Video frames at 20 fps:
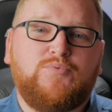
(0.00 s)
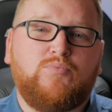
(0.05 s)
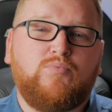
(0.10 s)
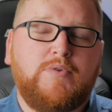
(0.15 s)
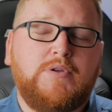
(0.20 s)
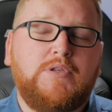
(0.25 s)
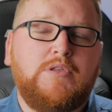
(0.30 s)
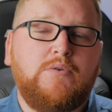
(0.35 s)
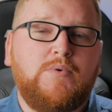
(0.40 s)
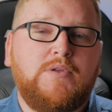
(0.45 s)

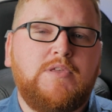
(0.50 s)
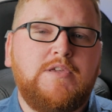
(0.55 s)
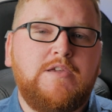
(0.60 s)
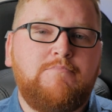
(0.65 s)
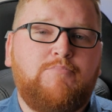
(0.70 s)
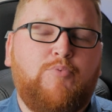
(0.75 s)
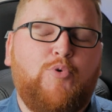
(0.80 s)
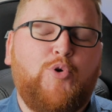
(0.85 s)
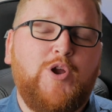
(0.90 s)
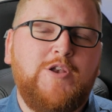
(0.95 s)
really, really
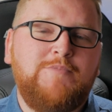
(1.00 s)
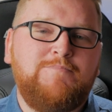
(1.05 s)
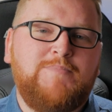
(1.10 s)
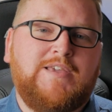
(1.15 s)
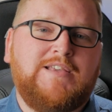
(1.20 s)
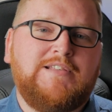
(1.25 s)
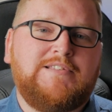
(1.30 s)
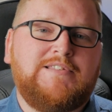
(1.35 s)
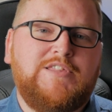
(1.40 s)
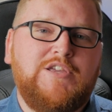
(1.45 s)
important
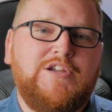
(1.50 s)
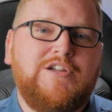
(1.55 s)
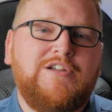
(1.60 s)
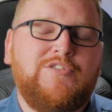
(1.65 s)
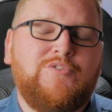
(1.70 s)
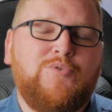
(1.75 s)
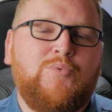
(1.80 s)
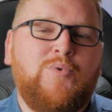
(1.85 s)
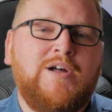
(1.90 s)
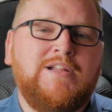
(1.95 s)
because they're
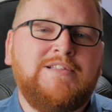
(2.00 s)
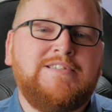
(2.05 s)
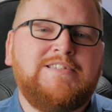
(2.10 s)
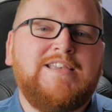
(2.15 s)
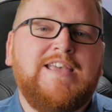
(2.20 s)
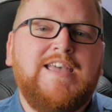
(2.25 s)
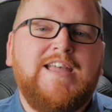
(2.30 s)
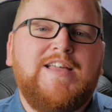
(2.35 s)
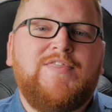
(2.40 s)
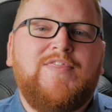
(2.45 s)
the ones
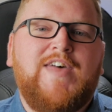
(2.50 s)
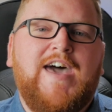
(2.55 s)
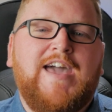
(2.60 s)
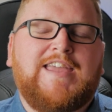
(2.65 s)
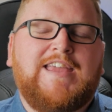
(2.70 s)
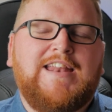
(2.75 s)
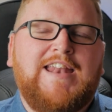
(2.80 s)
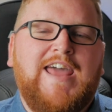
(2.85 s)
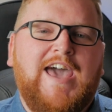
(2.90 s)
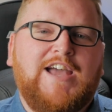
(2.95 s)
that
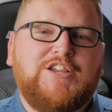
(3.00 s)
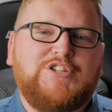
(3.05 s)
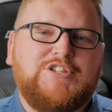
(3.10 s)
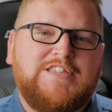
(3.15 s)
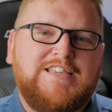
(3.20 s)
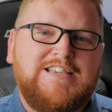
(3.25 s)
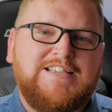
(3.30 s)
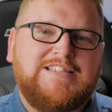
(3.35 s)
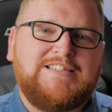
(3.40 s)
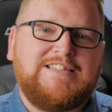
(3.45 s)
can
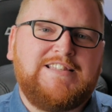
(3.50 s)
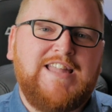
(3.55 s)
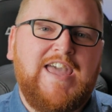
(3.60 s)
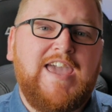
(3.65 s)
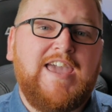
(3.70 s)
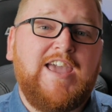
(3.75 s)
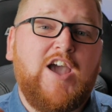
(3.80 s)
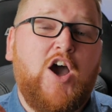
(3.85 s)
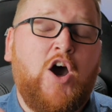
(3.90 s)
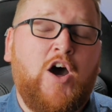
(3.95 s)
actually
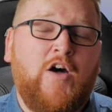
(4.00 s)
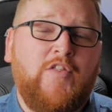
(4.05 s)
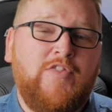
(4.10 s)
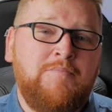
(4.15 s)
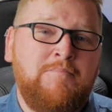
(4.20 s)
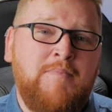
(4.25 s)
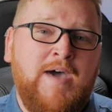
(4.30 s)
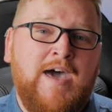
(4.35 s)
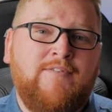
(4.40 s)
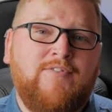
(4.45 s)
stay on the
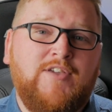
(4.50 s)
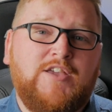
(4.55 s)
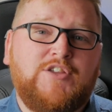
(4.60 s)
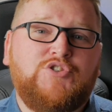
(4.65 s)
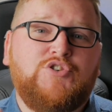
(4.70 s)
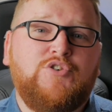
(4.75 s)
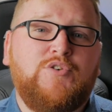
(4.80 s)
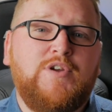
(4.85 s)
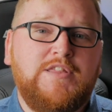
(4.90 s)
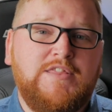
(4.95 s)
Mavic
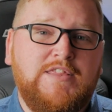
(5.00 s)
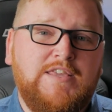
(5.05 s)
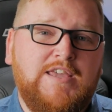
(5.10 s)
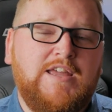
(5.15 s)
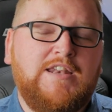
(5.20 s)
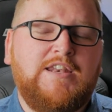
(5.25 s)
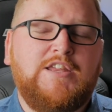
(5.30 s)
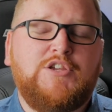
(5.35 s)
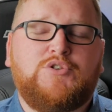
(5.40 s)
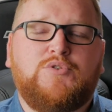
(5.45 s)
during the
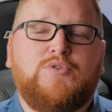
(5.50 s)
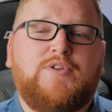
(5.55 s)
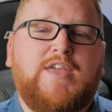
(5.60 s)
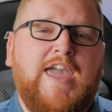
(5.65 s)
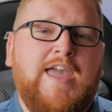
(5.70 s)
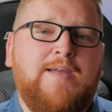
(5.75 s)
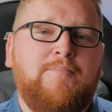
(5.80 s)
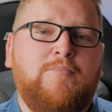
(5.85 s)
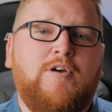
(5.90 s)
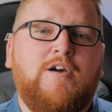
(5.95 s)
initial
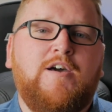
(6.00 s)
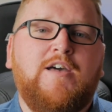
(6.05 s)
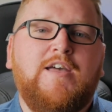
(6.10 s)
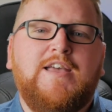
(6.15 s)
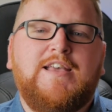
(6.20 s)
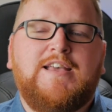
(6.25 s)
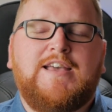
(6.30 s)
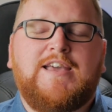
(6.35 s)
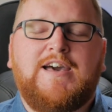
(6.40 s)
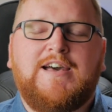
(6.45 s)
camera
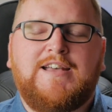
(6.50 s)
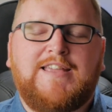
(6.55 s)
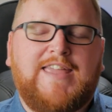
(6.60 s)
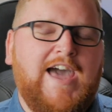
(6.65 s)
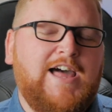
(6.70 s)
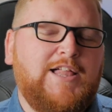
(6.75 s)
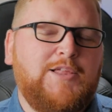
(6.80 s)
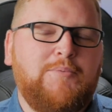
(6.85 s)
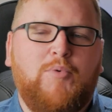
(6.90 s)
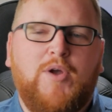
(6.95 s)

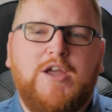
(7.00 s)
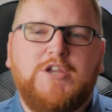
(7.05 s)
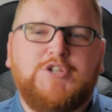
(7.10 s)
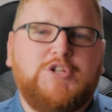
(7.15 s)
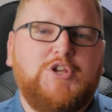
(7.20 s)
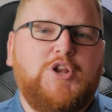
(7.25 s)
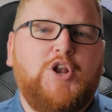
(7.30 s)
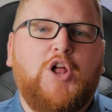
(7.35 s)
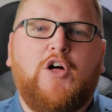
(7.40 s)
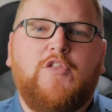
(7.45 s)

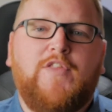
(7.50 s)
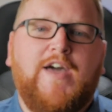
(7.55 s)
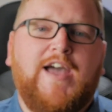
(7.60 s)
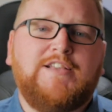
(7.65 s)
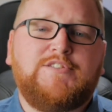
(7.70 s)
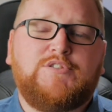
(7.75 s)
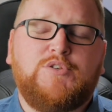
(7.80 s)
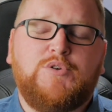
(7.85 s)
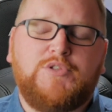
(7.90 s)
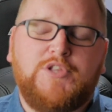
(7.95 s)
calibration and all
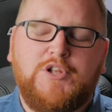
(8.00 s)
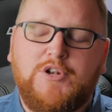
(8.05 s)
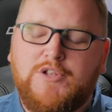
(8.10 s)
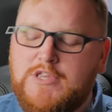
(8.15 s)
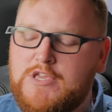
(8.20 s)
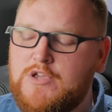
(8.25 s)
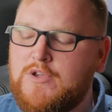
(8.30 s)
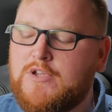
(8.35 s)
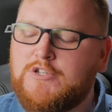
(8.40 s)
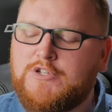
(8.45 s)
that. So
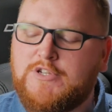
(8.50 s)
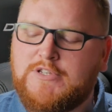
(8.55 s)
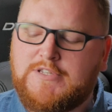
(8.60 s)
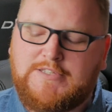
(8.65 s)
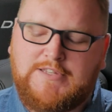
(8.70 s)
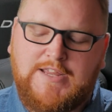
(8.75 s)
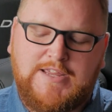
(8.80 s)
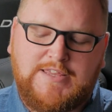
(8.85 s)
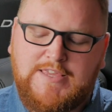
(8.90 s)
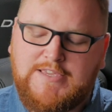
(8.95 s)
literally you can just
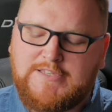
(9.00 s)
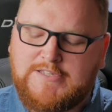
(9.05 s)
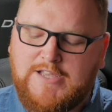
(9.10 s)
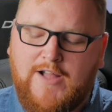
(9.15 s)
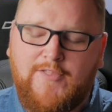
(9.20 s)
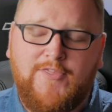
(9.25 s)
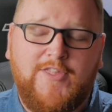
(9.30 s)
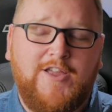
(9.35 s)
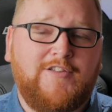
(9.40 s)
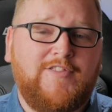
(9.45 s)
stick these
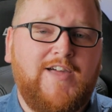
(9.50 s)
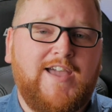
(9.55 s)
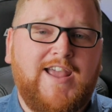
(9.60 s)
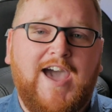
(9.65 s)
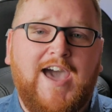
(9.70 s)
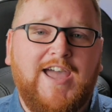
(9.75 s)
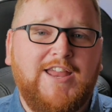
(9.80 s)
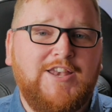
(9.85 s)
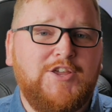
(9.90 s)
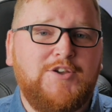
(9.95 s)
on there like
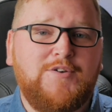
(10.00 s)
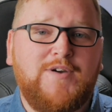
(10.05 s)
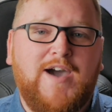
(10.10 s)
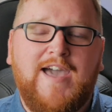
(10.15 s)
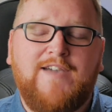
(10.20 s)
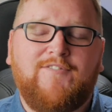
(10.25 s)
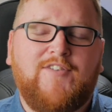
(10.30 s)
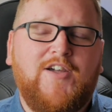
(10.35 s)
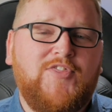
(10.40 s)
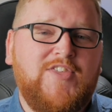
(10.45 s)
I do.
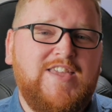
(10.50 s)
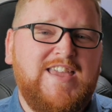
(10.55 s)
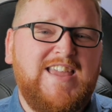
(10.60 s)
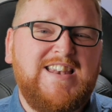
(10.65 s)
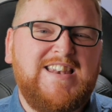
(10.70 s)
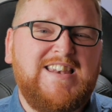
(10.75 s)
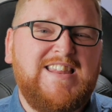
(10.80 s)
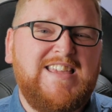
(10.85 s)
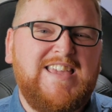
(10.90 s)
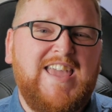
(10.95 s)
I've got the
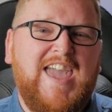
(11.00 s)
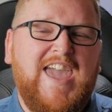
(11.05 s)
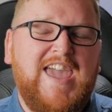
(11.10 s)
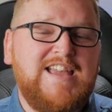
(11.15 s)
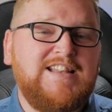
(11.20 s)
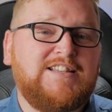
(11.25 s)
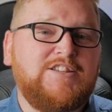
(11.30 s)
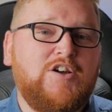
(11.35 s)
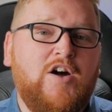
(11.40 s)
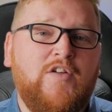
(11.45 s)

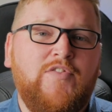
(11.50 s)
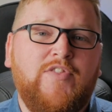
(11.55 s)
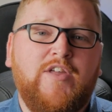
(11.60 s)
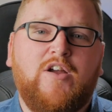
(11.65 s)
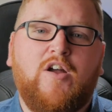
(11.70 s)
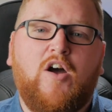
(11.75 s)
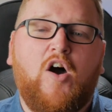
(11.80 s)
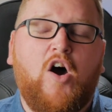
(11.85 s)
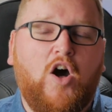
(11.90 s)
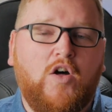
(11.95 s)
ND8 on
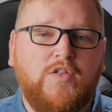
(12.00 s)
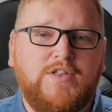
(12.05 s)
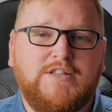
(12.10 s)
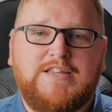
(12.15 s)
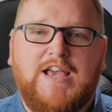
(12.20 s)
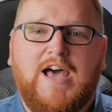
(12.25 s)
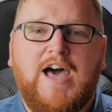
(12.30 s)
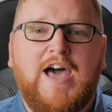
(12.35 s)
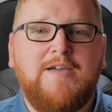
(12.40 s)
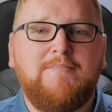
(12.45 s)
there all the
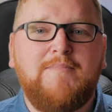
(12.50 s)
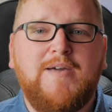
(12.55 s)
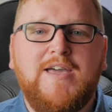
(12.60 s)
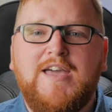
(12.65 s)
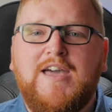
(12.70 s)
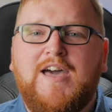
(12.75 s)
time,